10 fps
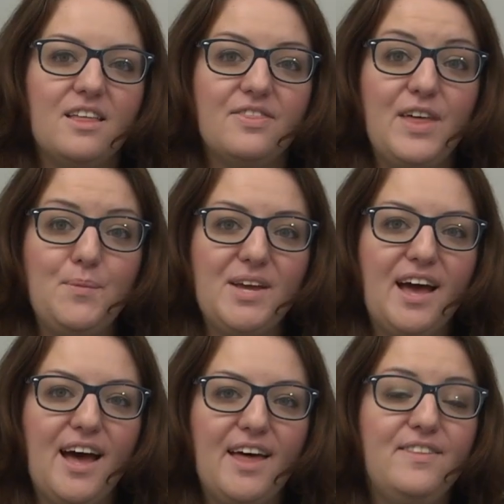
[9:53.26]
Then we
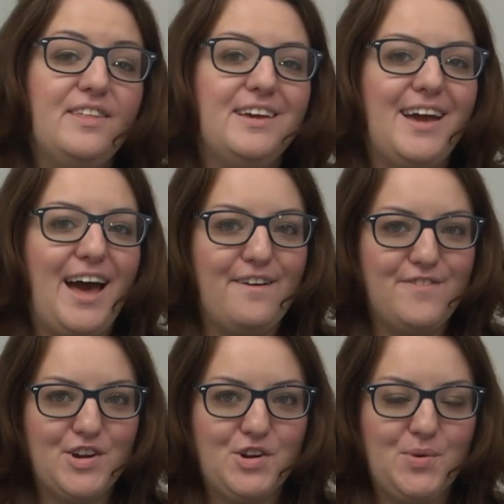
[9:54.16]
had The
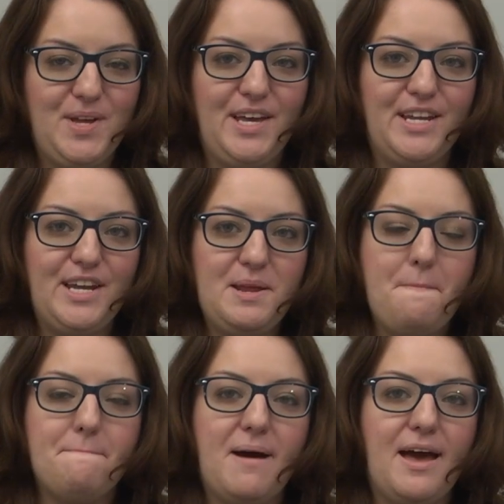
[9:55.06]
Ever Queen
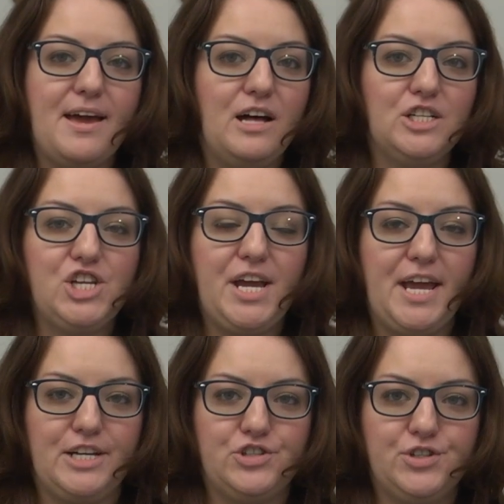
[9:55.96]
by L.J.
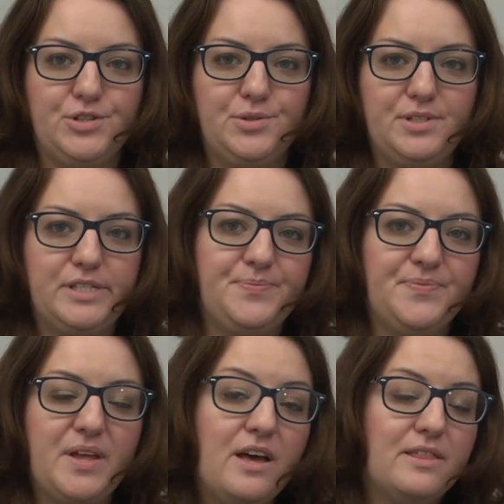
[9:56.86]
Andrews.
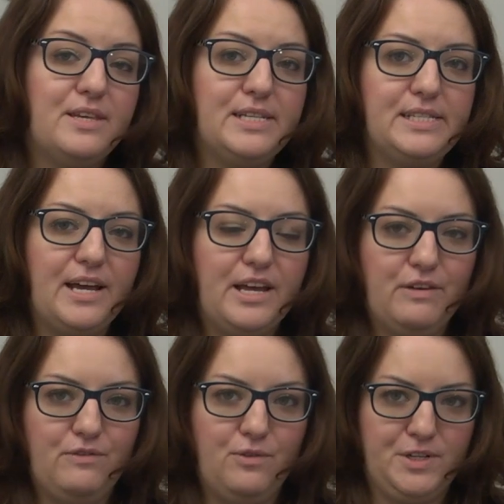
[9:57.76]
This I
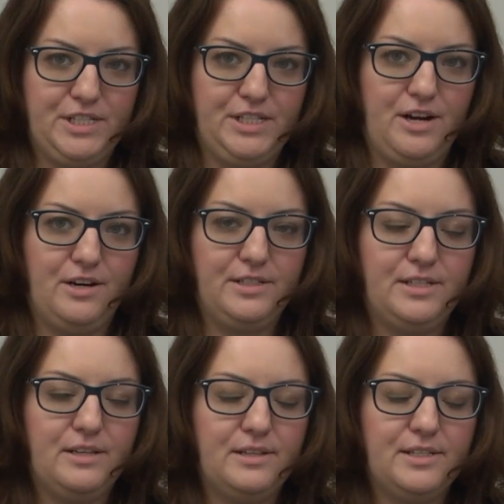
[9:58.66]
gave 4
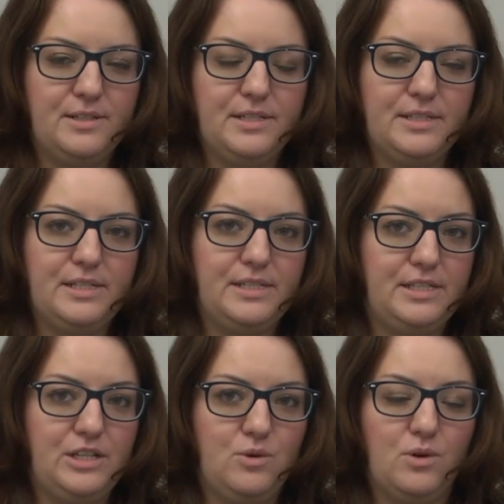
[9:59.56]
stars. This is the
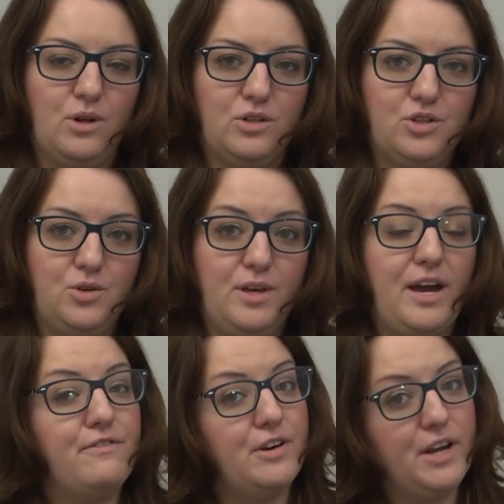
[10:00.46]
sequel to The
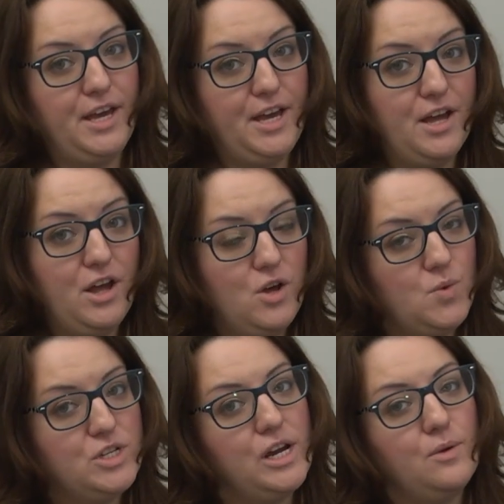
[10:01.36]
Ever King,
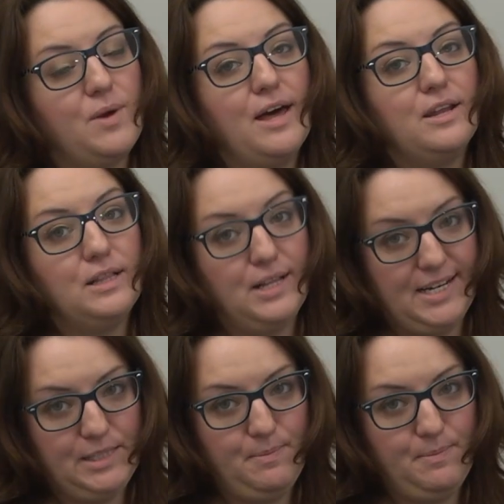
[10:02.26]
which I read last